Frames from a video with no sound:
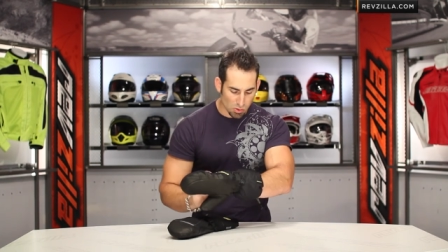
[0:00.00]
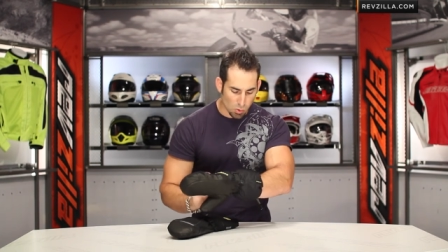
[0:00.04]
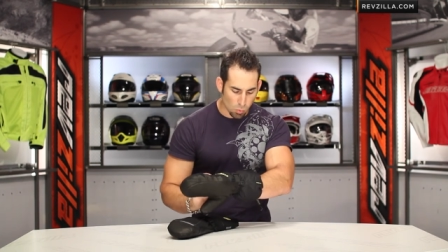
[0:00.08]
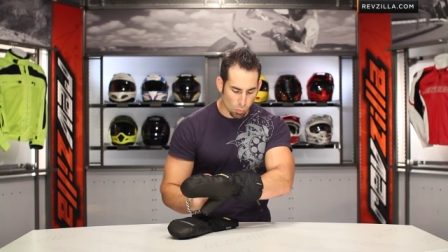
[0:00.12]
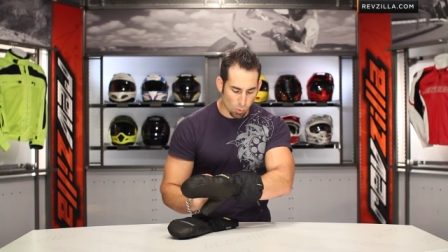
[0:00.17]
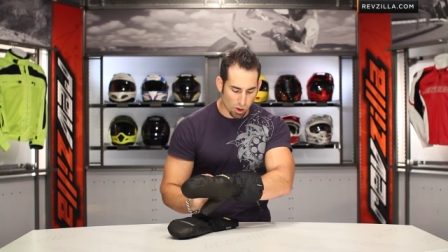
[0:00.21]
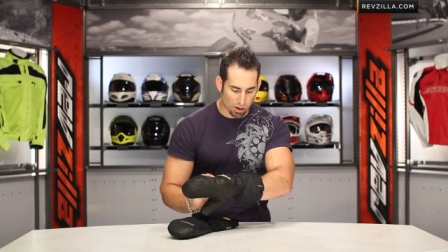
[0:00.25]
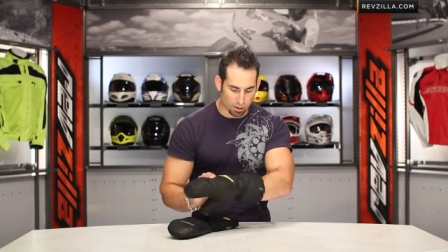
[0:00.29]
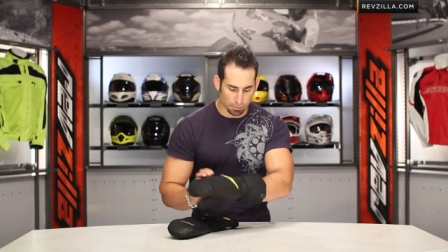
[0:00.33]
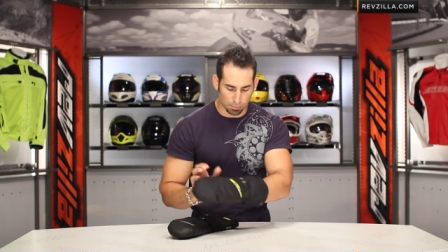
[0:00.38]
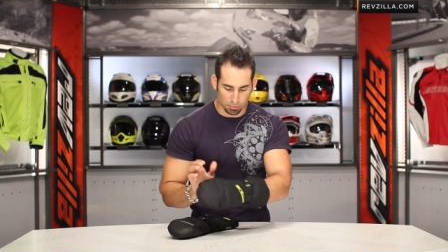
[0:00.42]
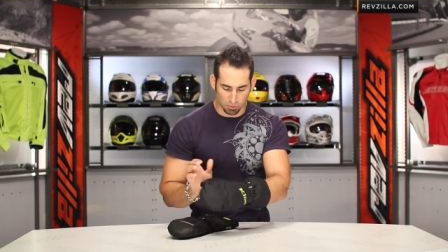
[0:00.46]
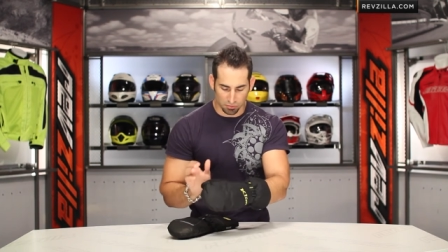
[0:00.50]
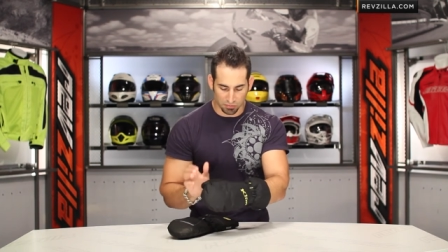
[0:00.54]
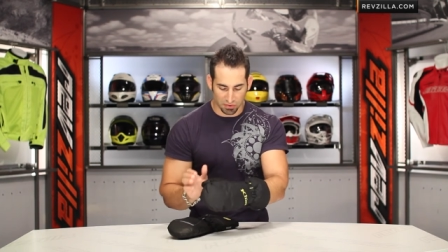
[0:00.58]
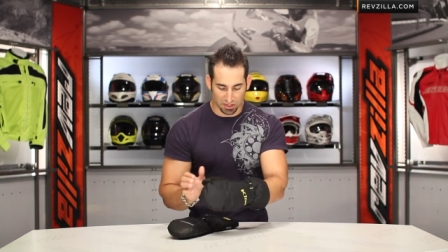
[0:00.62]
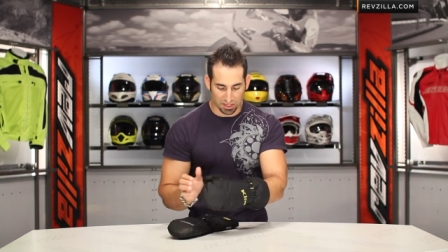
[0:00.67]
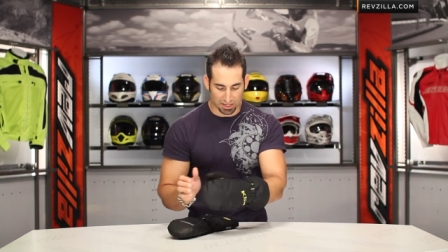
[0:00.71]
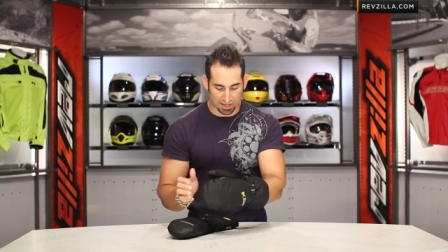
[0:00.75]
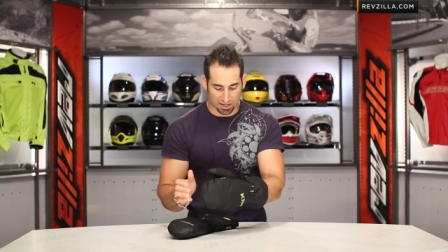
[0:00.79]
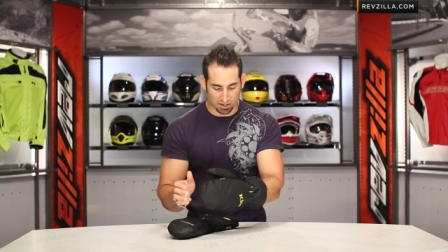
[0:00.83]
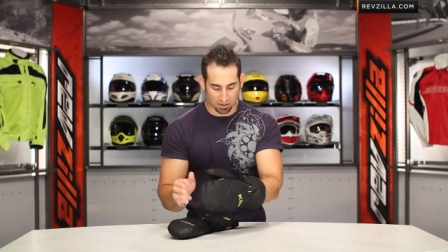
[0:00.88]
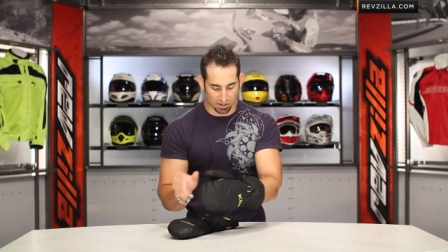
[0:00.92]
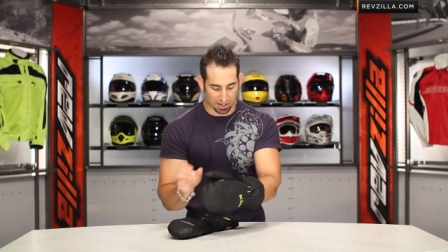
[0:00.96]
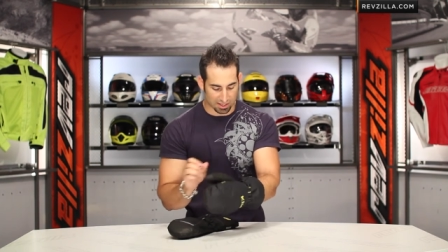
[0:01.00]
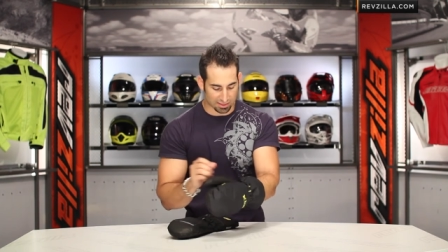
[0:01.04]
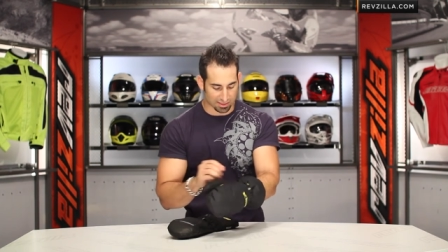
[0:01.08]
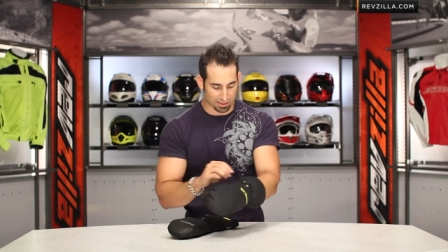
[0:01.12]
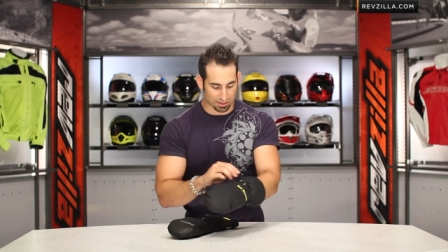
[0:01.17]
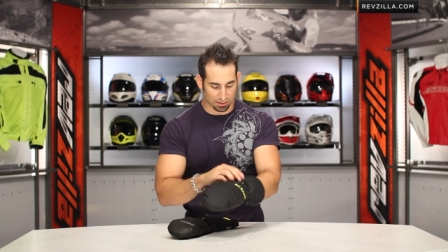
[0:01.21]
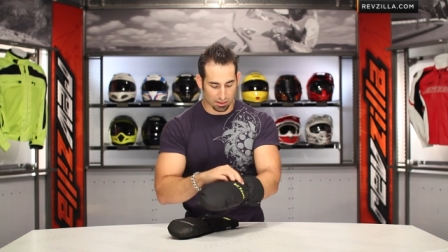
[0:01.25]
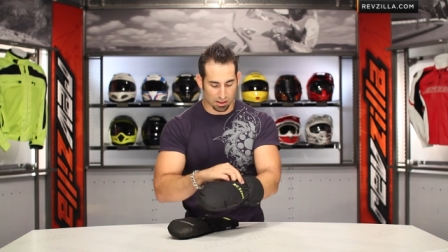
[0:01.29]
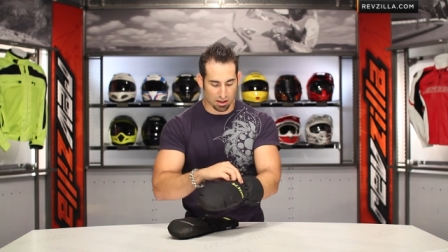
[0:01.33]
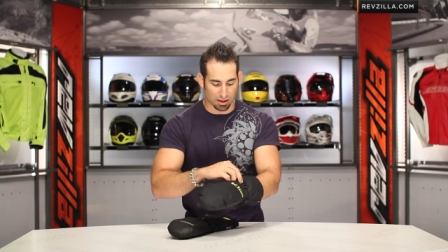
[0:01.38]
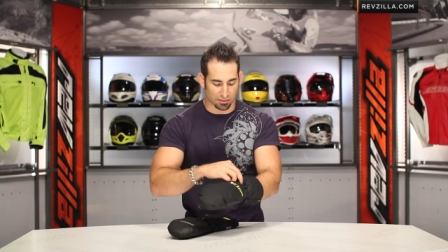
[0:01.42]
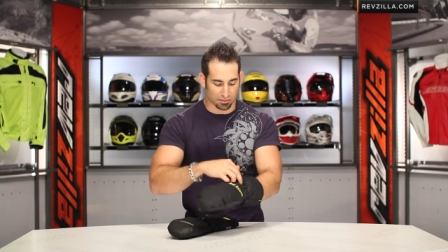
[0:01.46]
waterproofing here in the
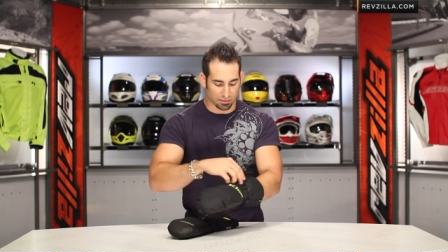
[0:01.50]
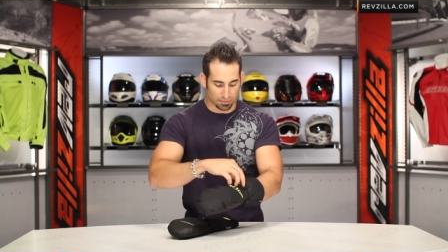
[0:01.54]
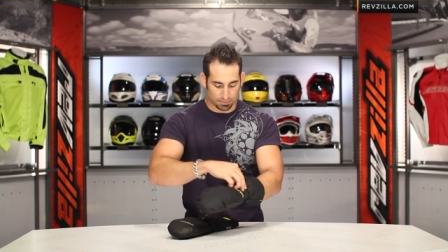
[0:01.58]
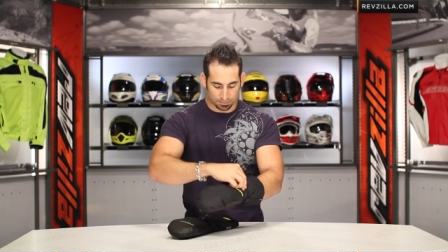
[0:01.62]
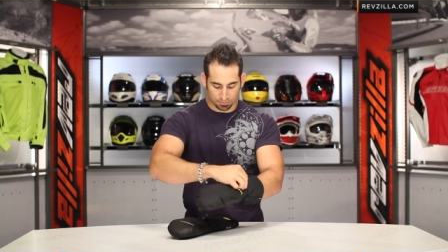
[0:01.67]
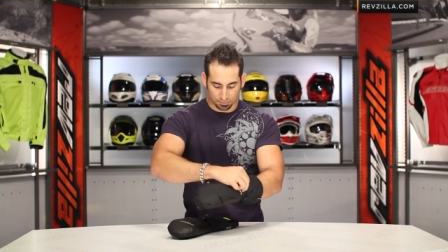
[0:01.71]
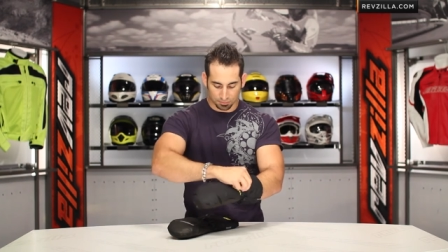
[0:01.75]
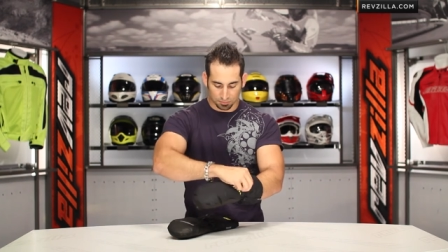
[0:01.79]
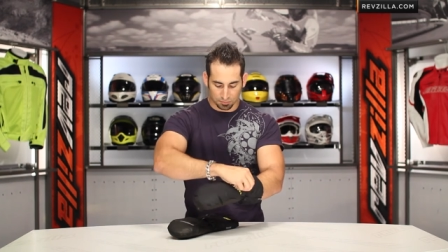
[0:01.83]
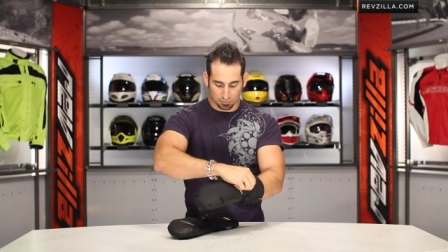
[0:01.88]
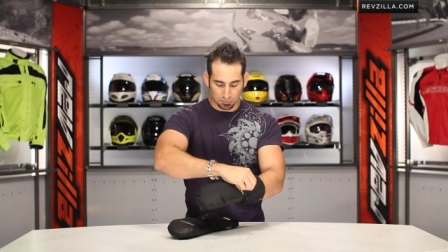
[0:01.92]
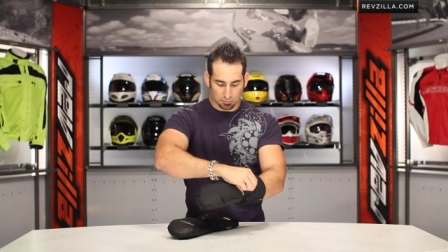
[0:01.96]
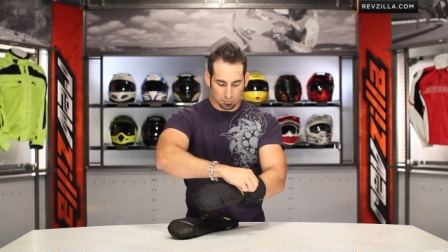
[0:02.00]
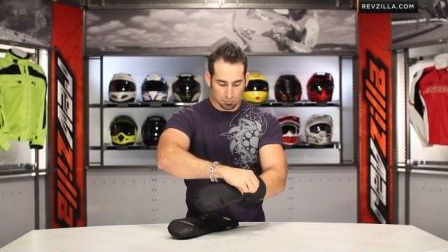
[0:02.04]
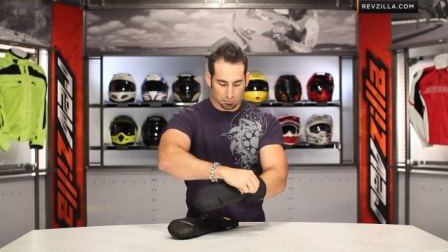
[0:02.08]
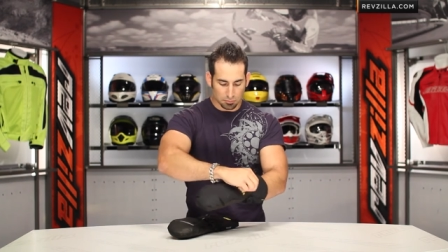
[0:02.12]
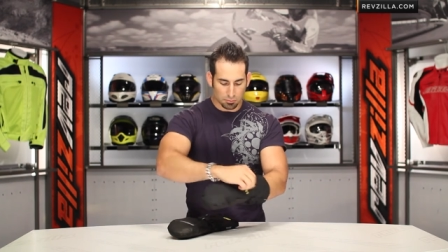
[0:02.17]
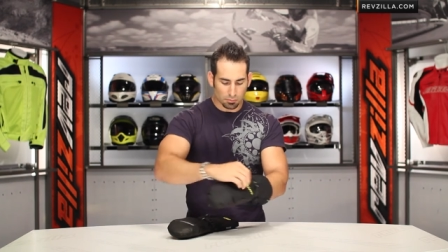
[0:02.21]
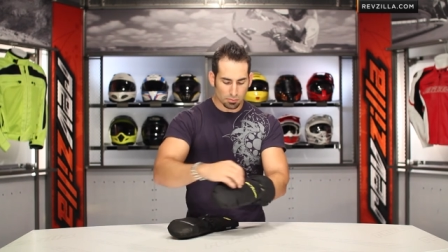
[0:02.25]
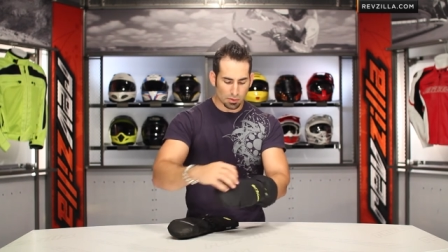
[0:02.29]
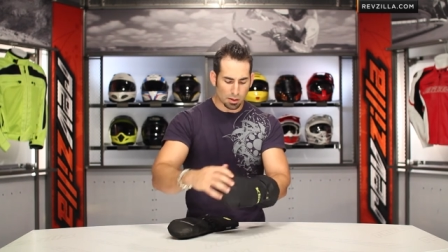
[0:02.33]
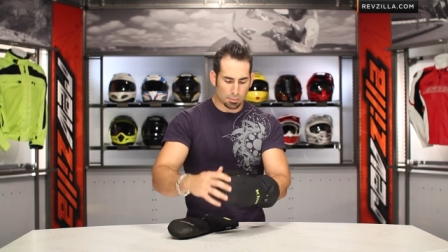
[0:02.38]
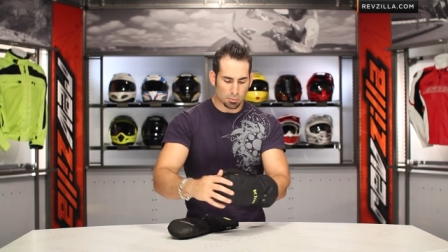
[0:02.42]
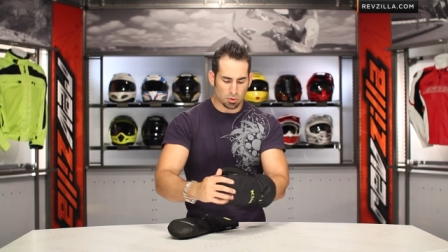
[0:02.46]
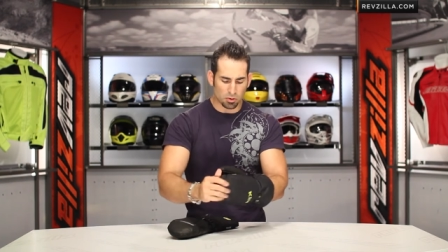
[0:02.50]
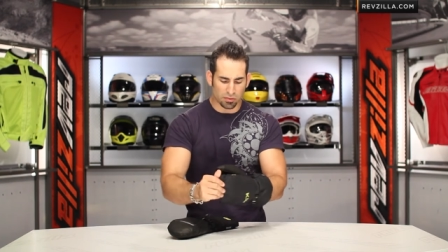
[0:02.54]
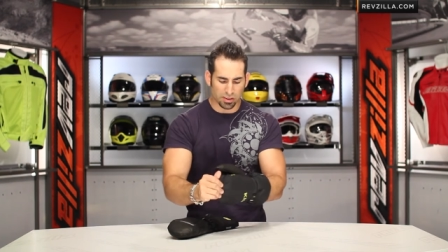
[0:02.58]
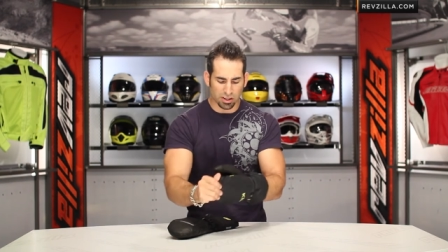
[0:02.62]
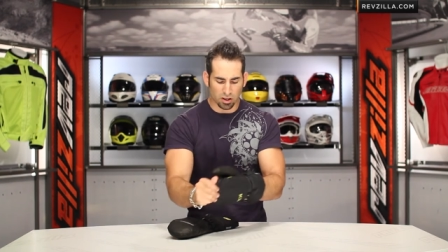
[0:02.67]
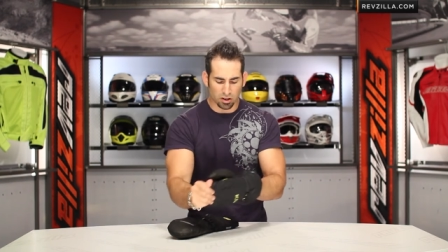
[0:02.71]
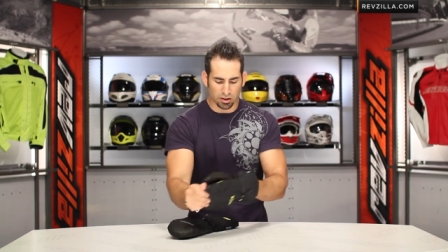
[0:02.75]
glove. Moving